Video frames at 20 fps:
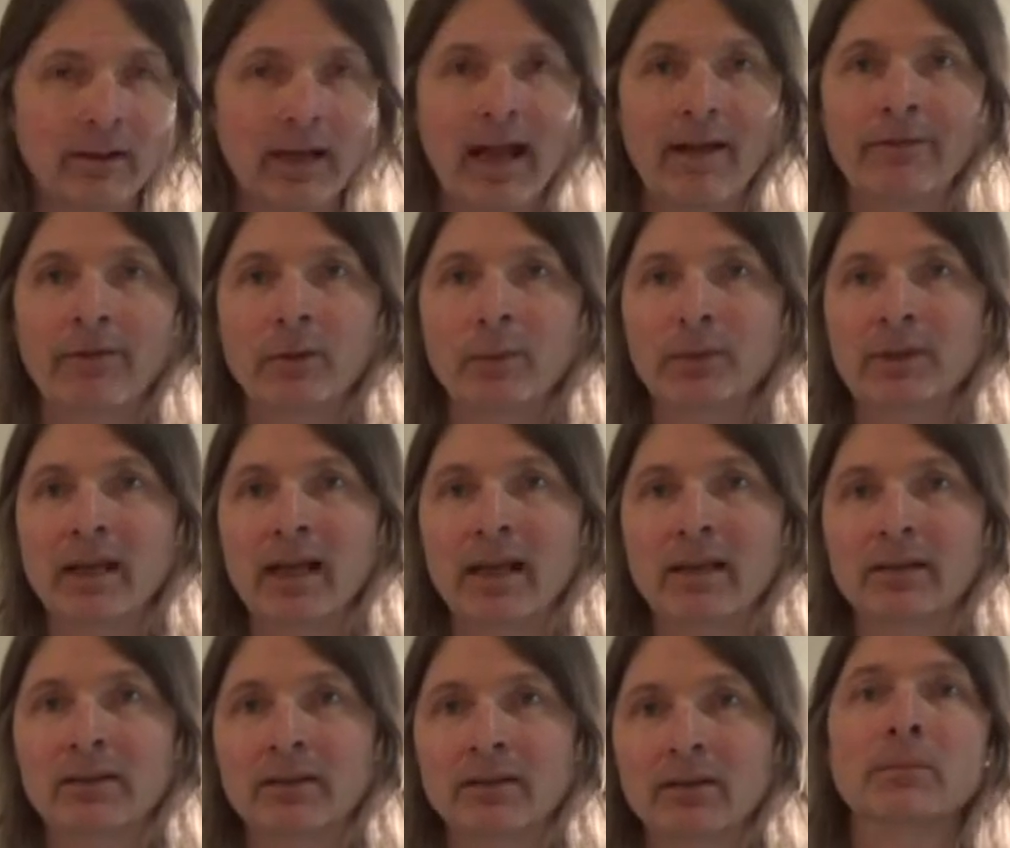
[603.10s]
Have fun with
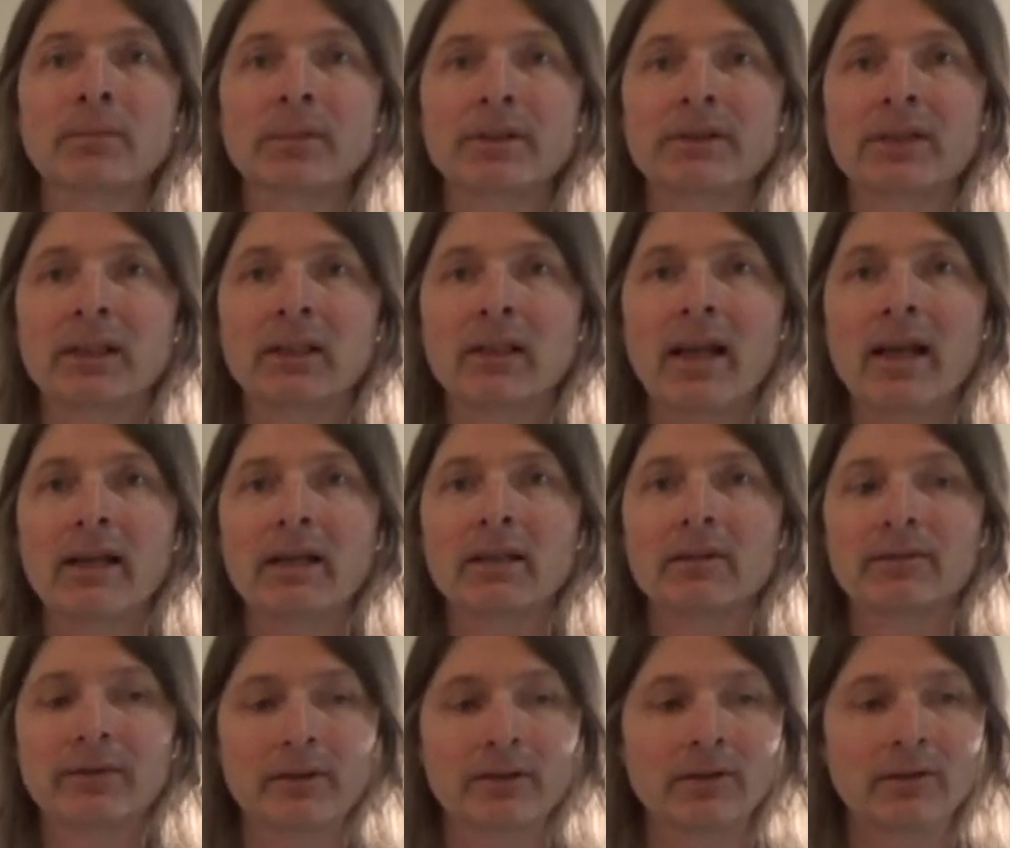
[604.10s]
that. Please hit like
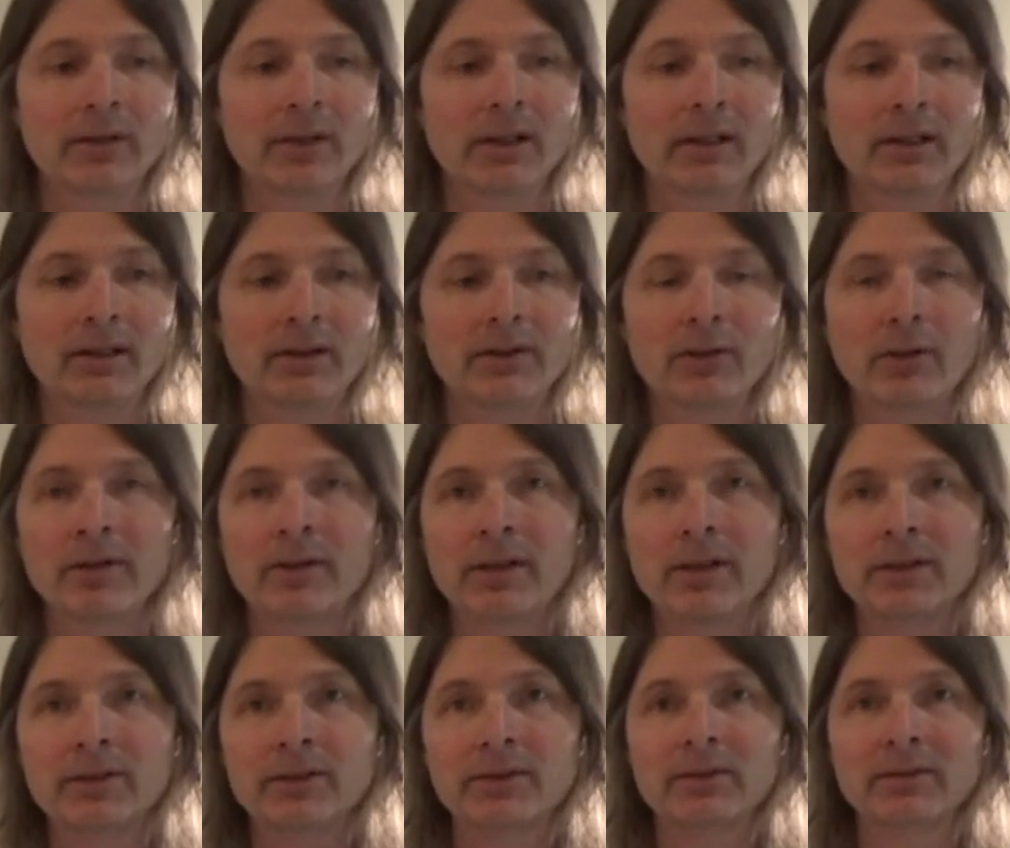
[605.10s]
if you enjoyed
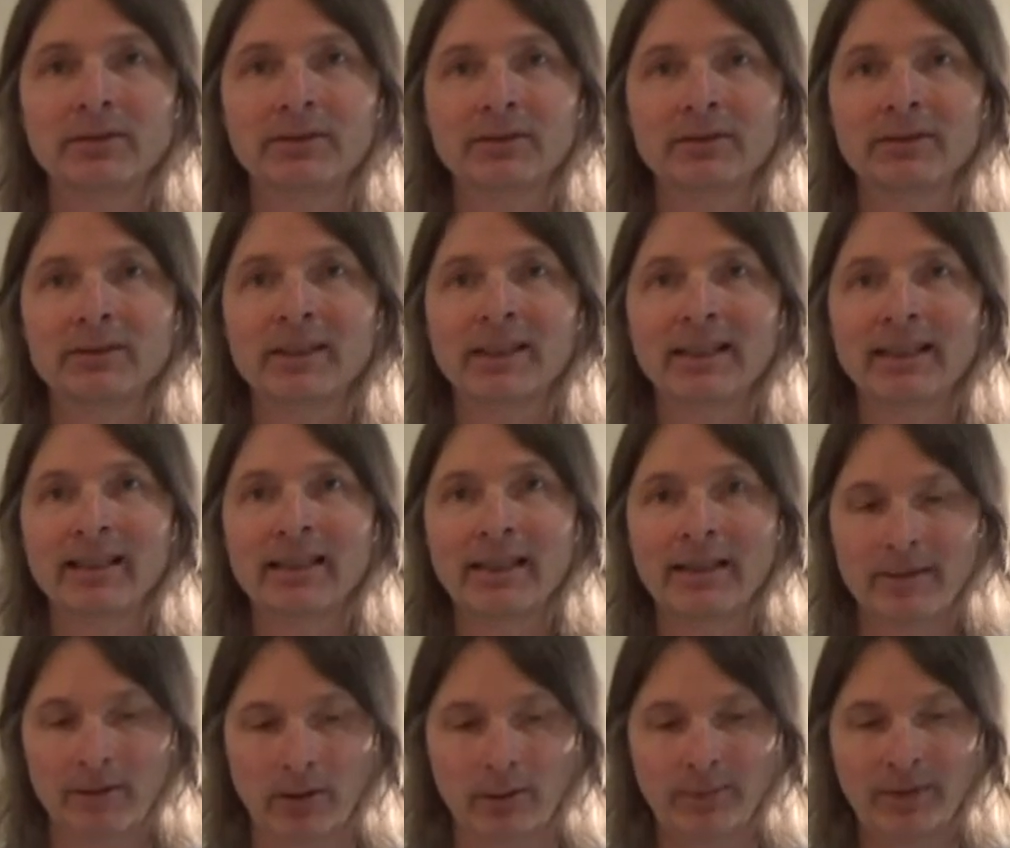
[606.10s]
this.
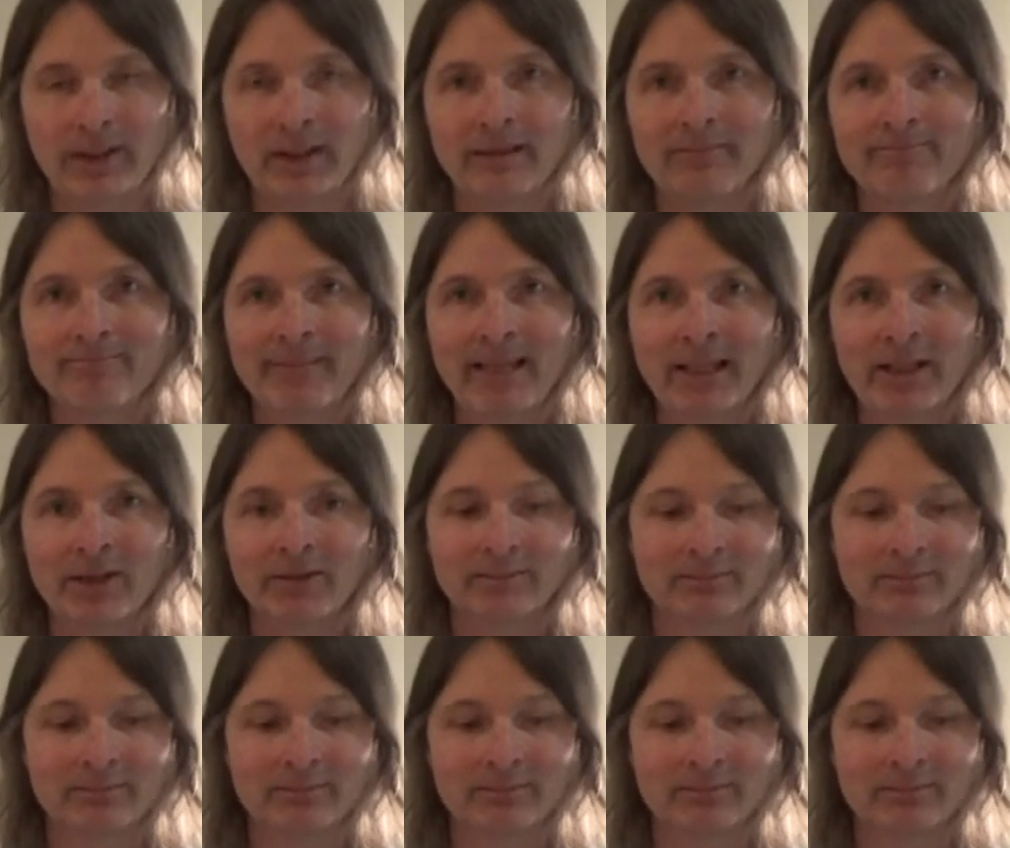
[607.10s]
Hope you did. Thank you.